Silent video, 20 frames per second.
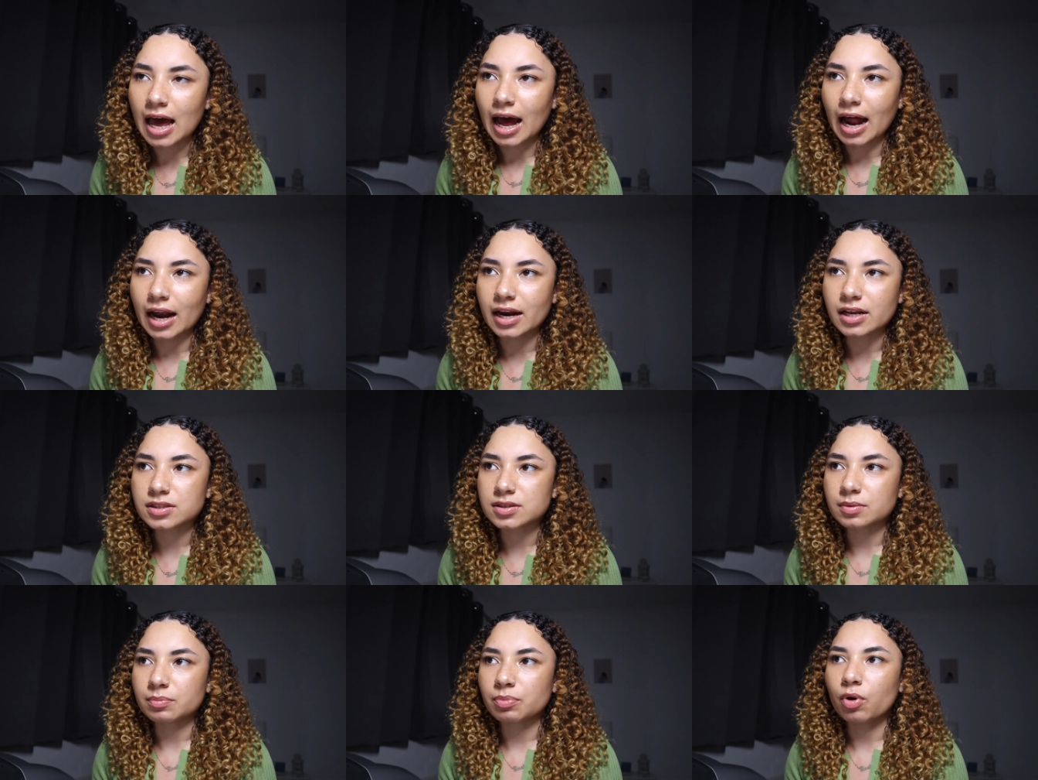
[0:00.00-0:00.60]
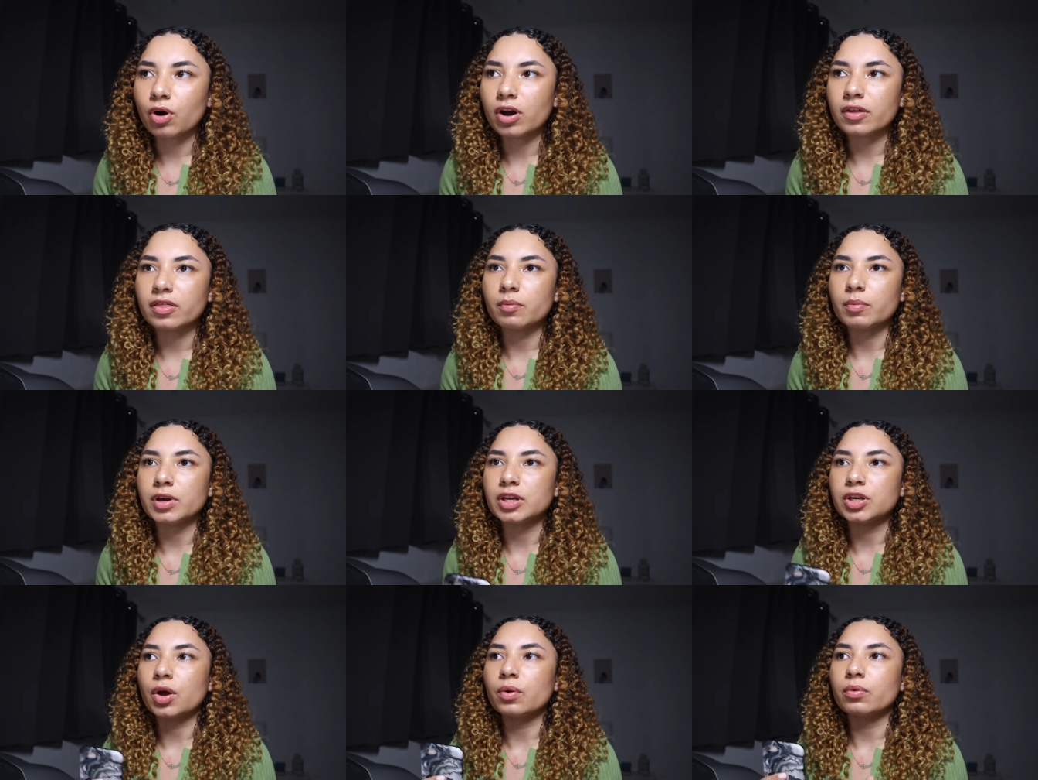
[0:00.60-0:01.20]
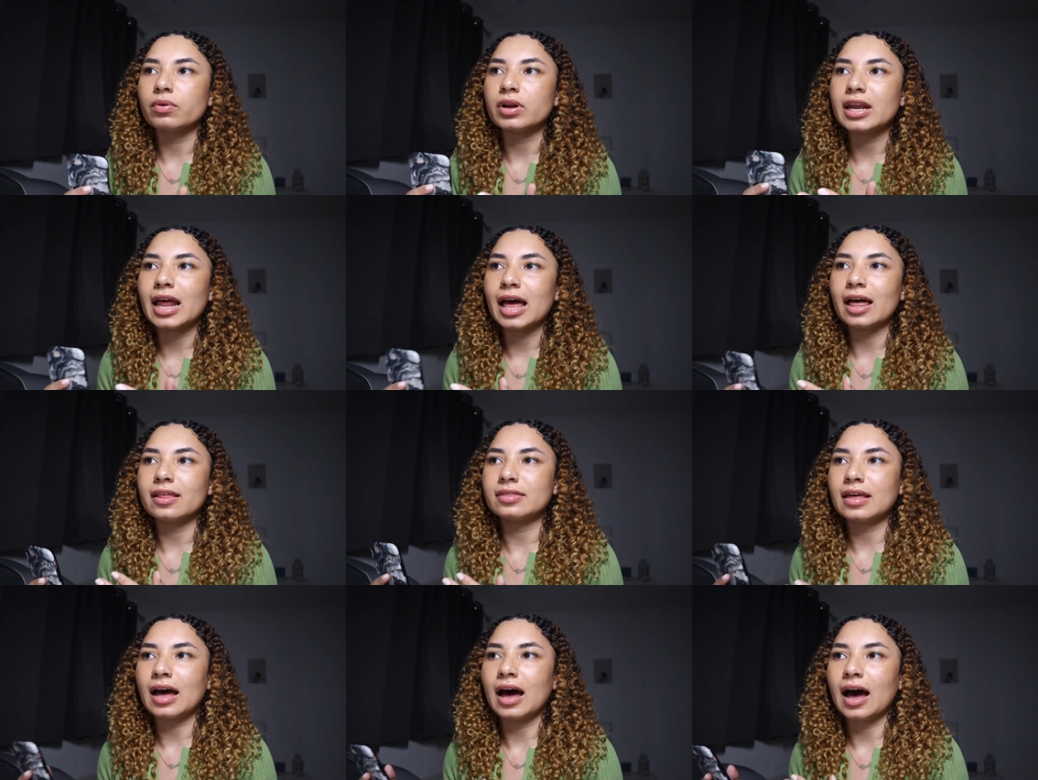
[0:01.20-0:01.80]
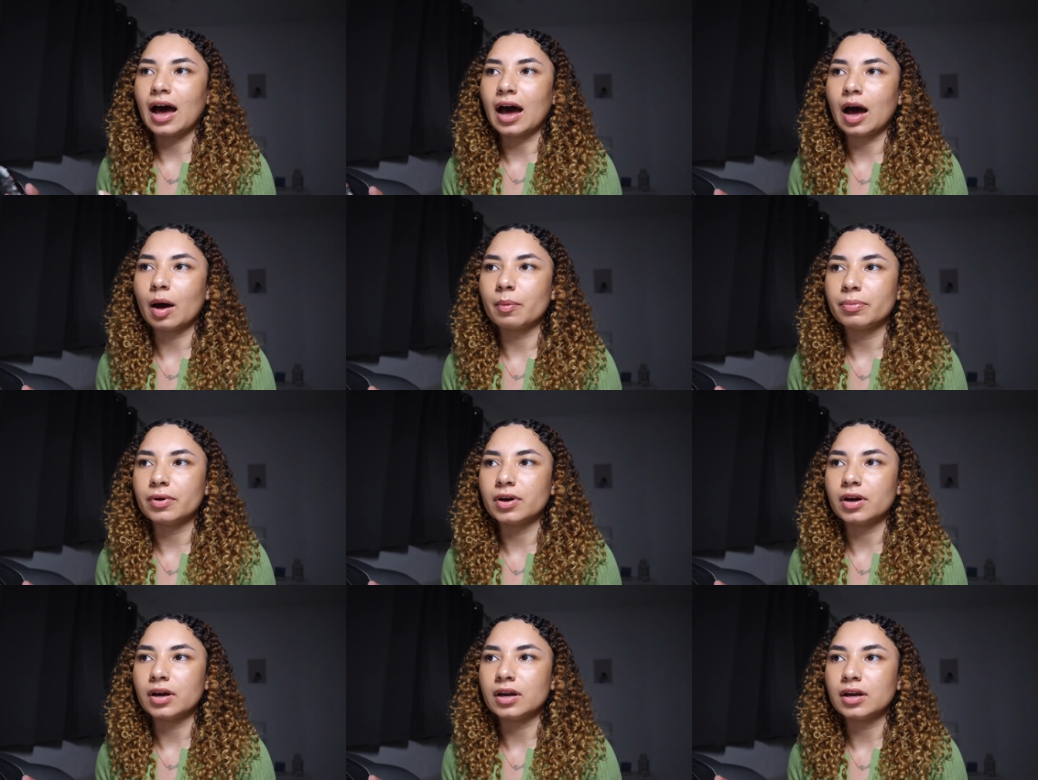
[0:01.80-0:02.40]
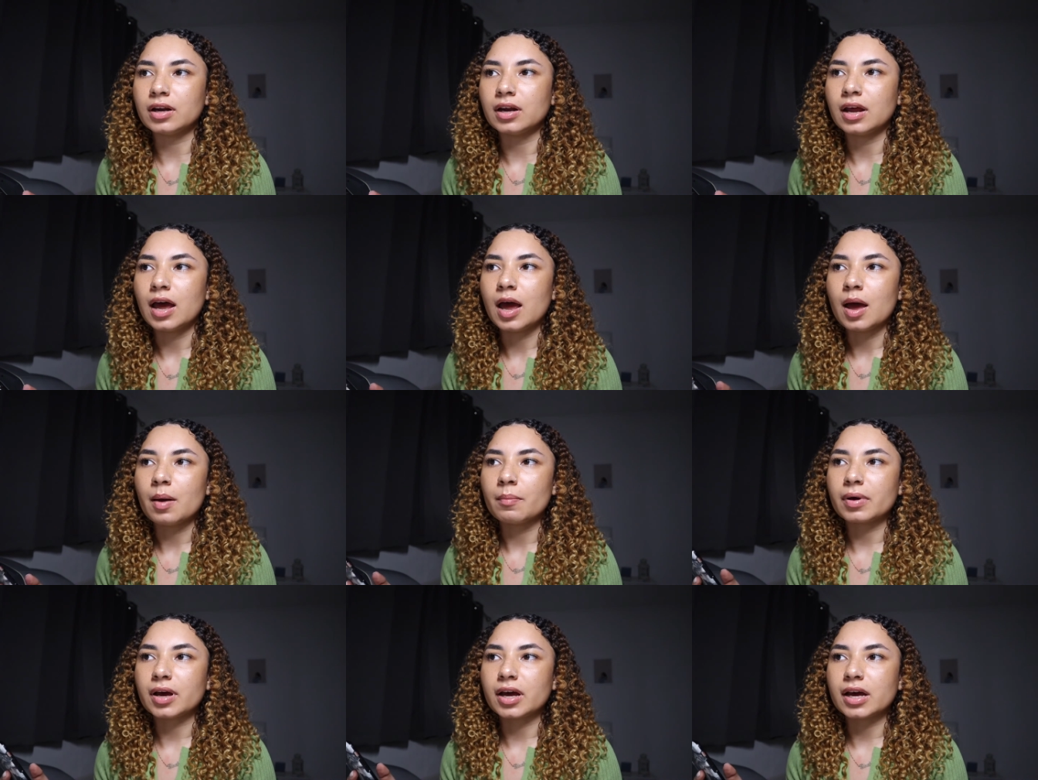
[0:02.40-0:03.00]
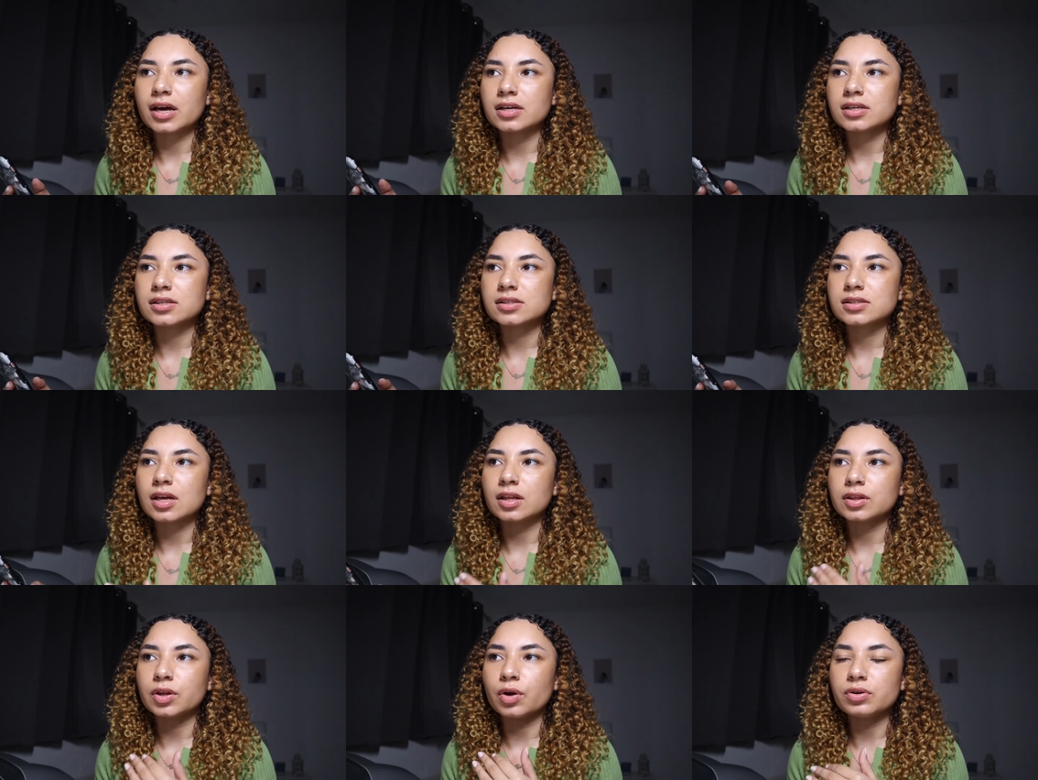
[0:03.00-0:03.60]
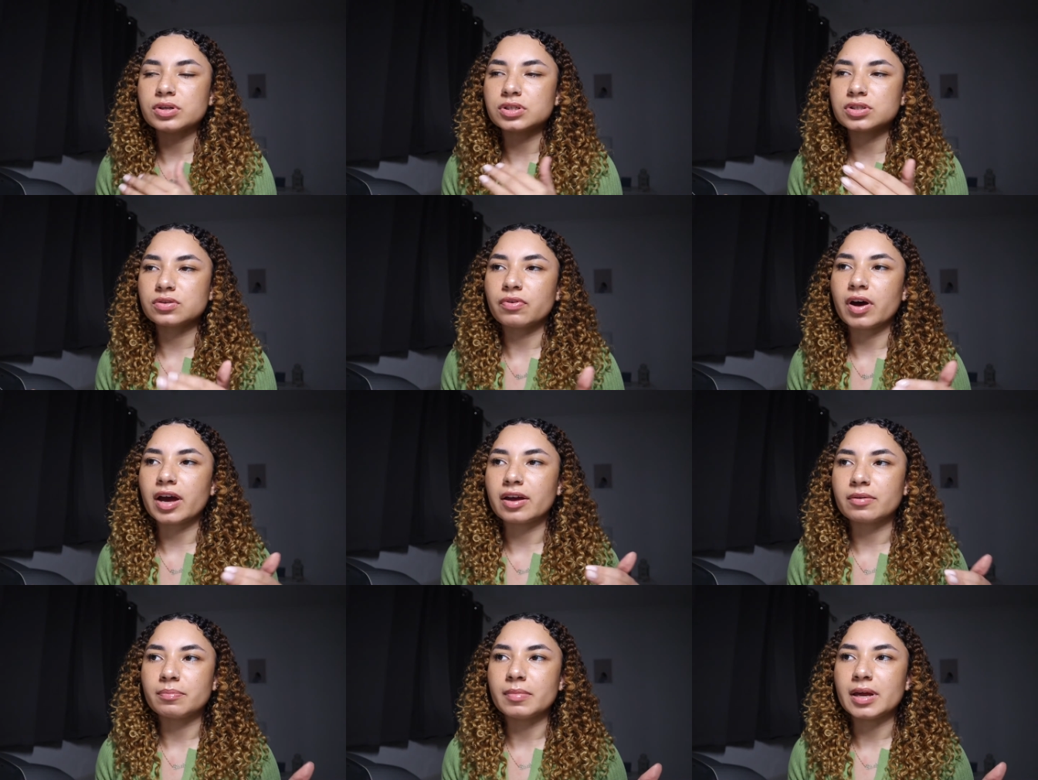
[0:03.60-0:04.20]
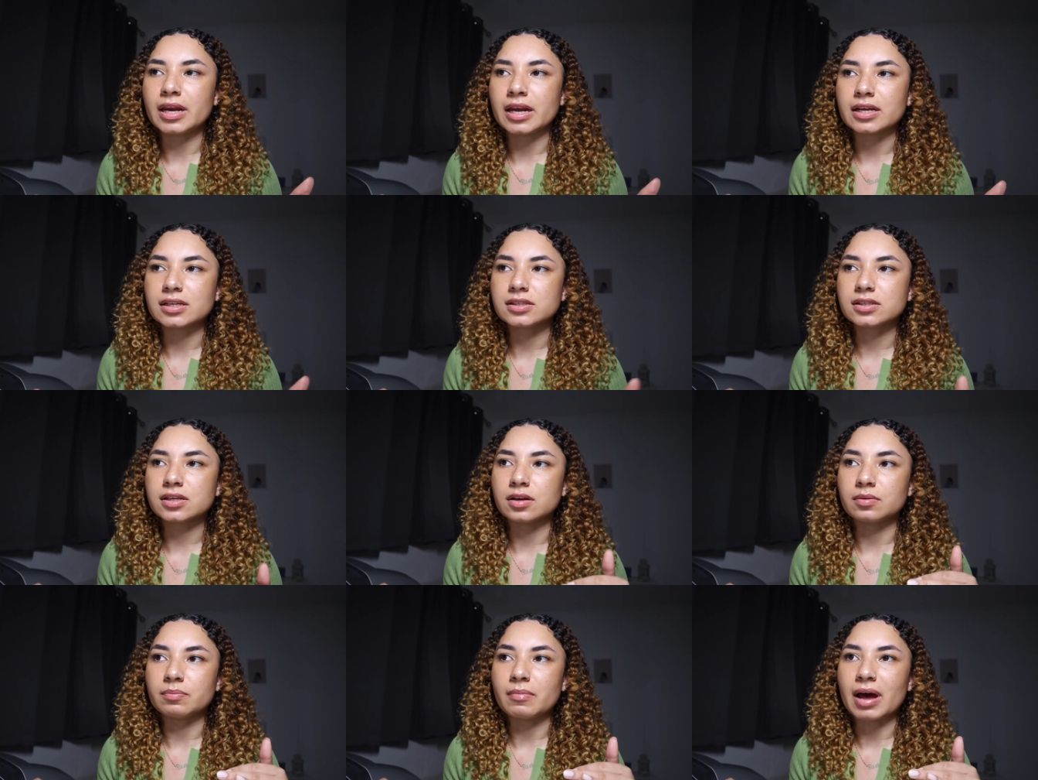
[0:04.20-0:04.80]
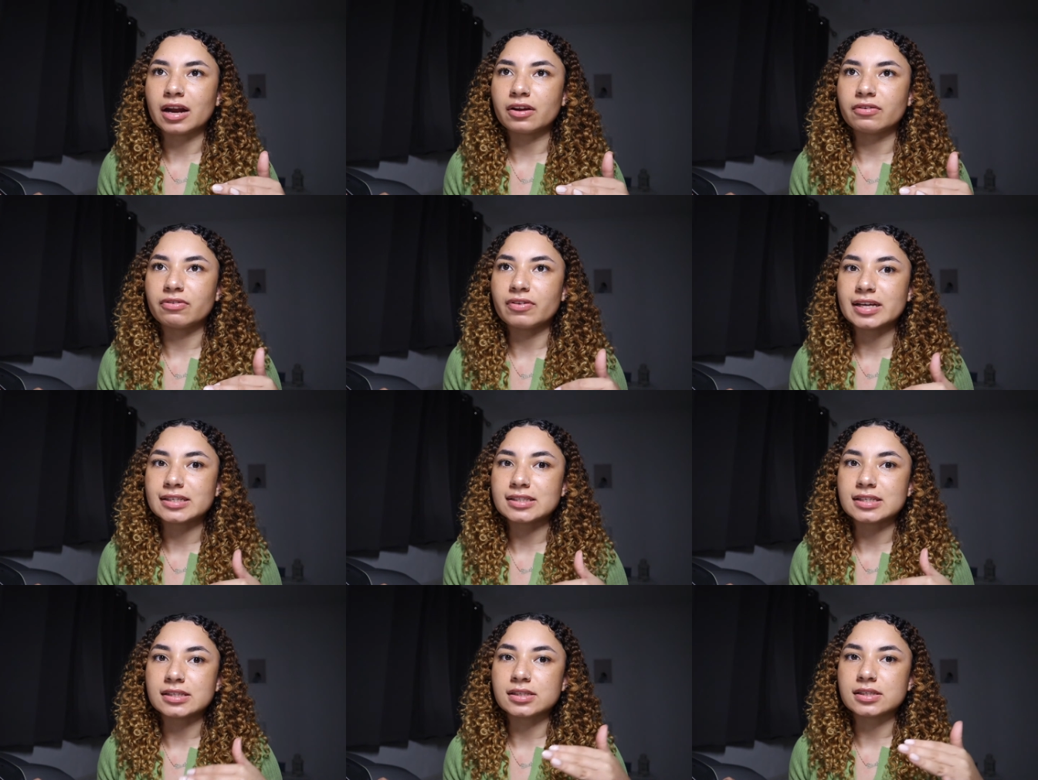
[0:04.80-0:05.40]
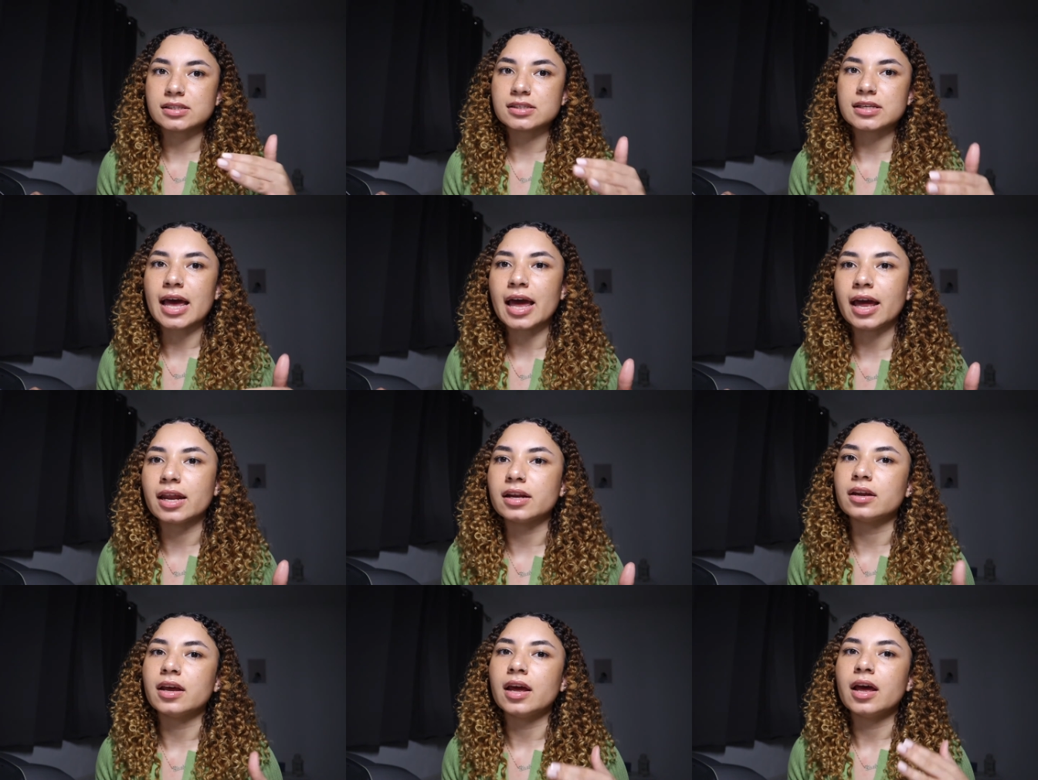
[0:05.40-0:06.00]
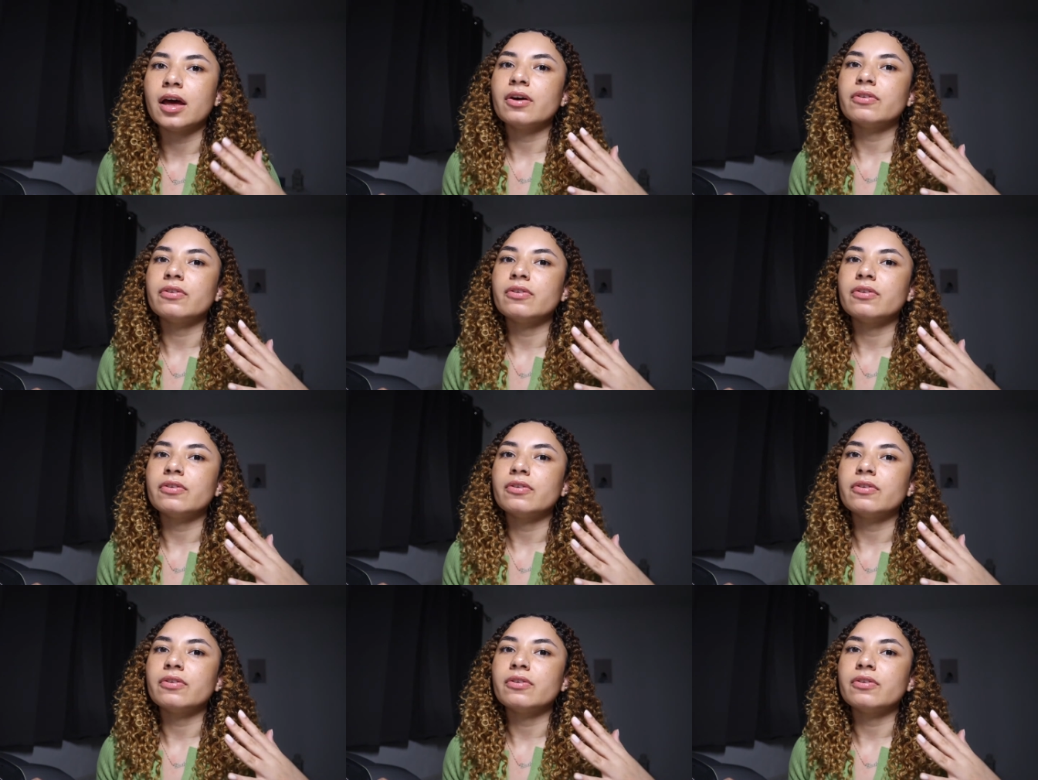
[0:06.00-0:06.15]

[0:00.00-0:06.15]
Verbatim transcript: And it's important that we don't let that happen because those five minutes could manifest into 10,